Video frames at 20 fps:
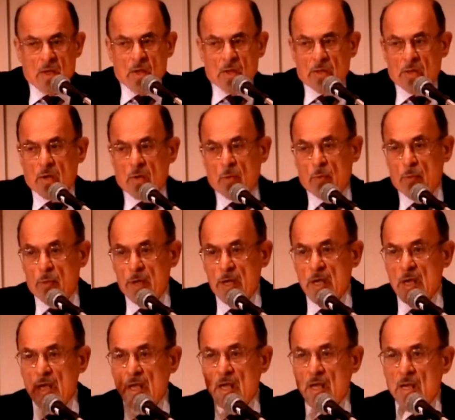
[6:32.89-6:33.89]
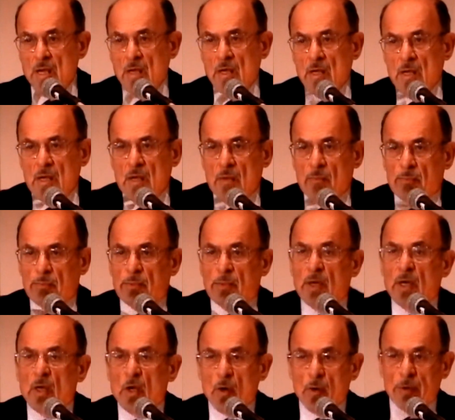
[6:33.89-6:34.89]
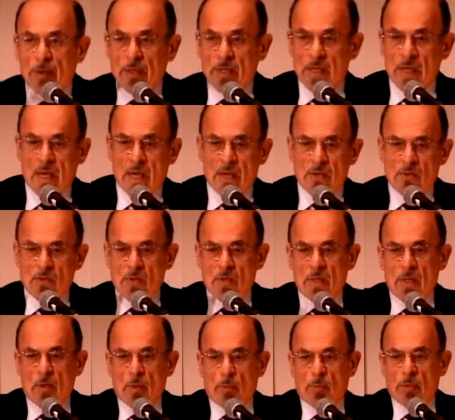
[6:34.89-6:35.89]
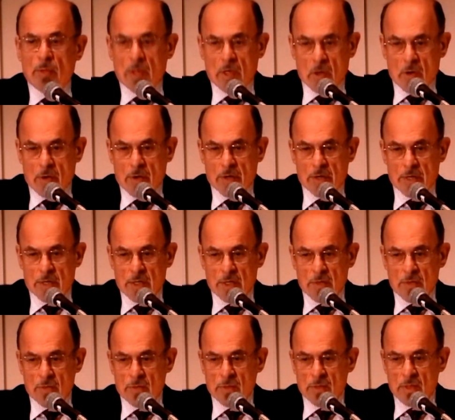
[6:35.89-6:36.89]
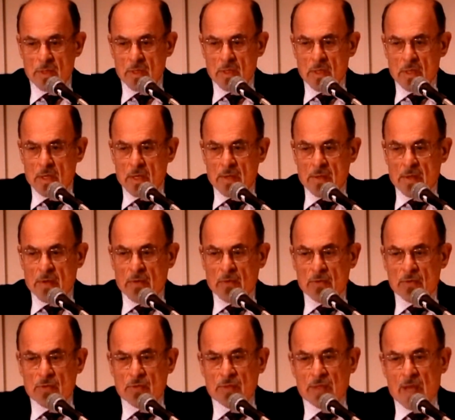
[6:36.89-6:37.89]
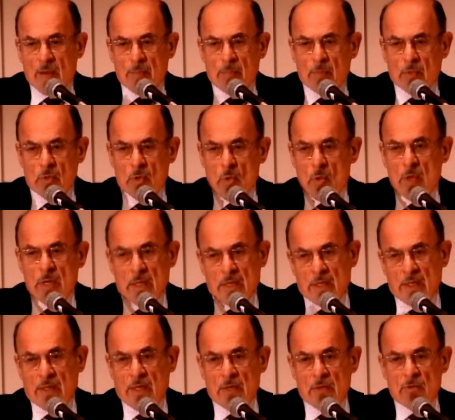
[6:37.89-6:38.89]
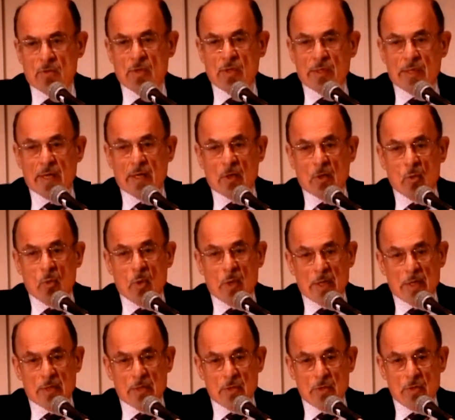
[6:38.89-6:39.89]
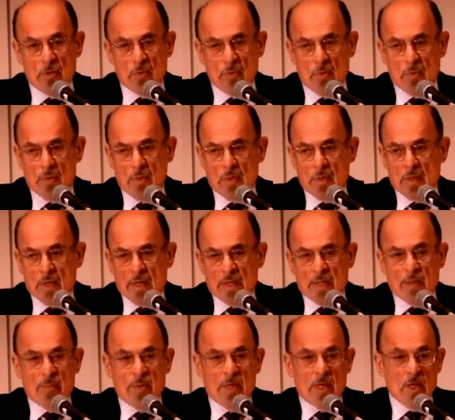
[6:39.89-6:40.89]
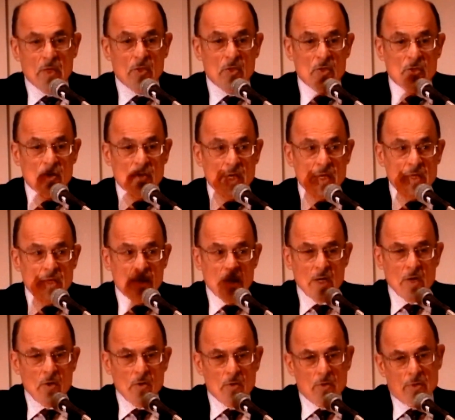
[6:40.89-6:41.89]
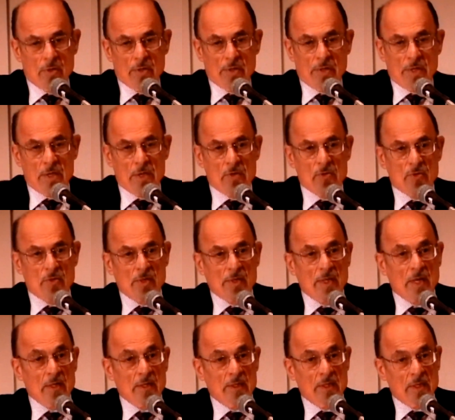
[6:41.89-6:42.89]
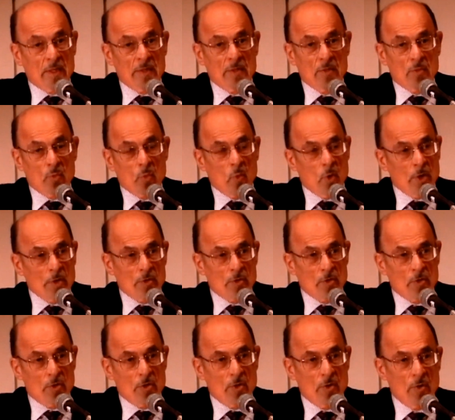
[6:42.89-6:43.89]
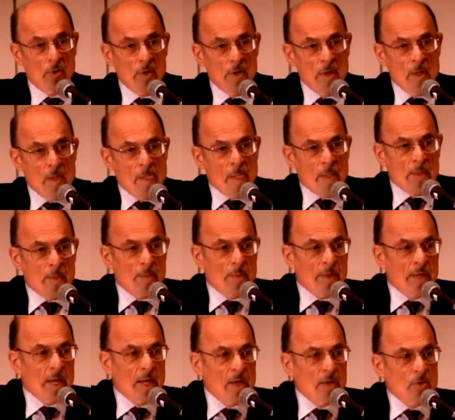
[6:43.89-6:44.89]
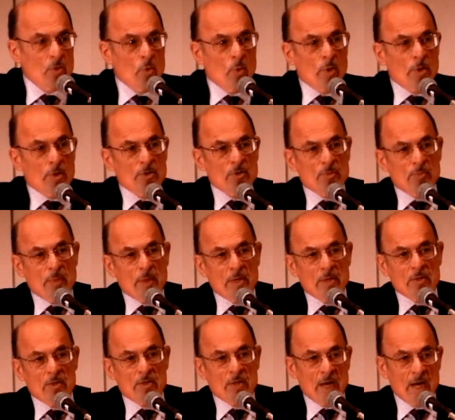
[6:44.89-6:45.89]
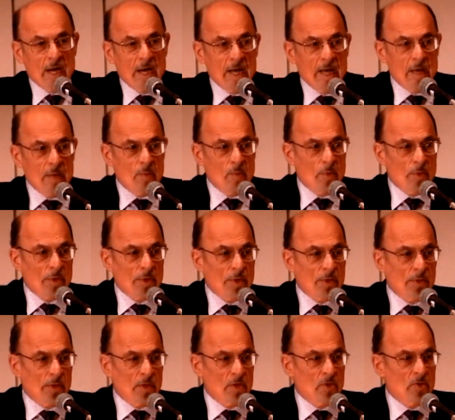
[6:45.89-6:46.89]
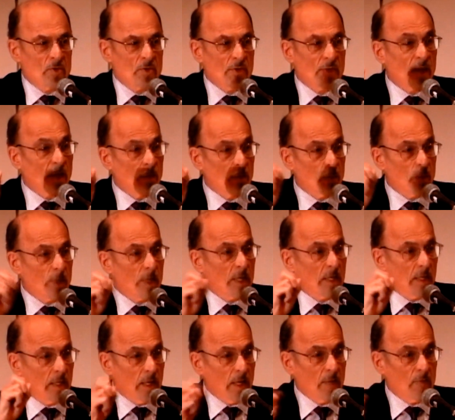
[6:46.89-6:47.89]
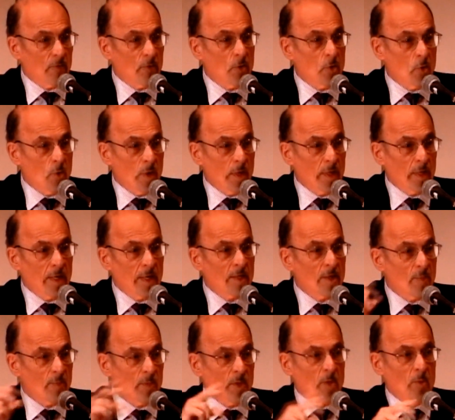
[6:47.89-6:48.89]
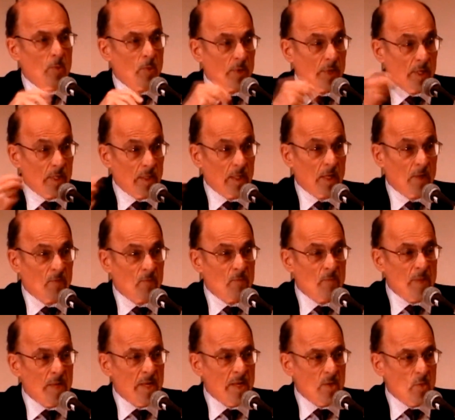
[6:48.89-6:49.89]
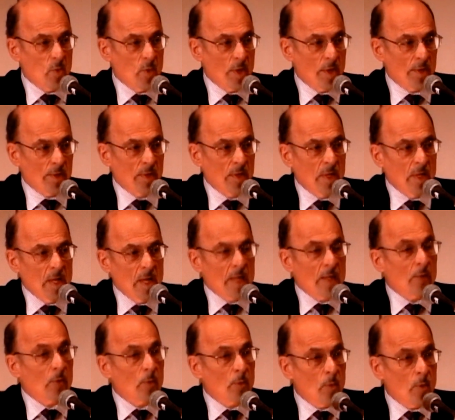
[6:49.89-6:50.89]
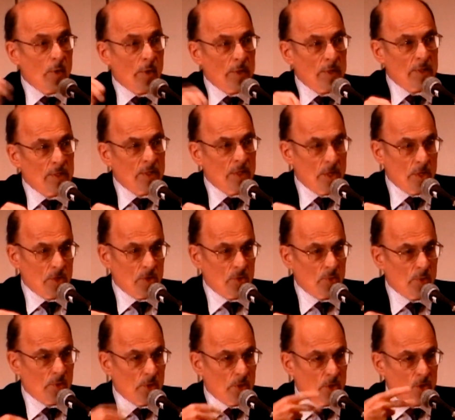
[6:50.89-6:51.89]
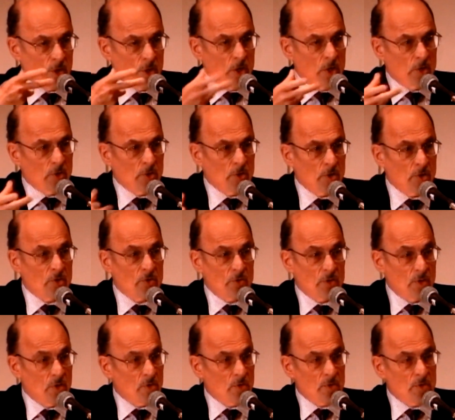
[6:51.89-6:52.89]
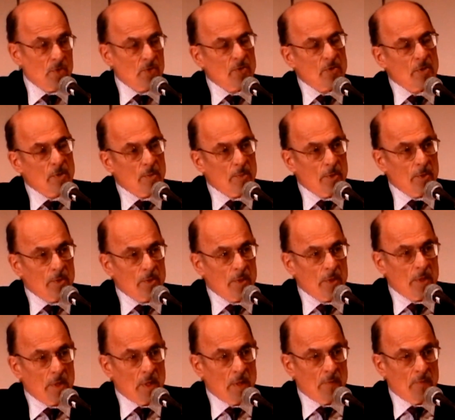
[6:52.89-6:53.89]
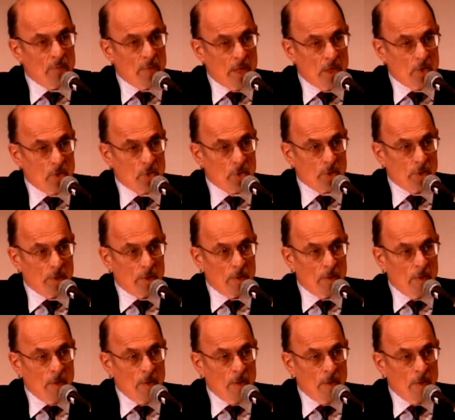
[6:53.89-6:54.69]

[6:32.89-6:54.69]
they're reprioritizing their priorities. They're stopped doing things that they don't want to do. They begin to say no to things that they didn't want to do. They began to want to spend time with the things that they really loved doing and the people they loved being with. They were more in touch with the changing seasons and the beauty of nature.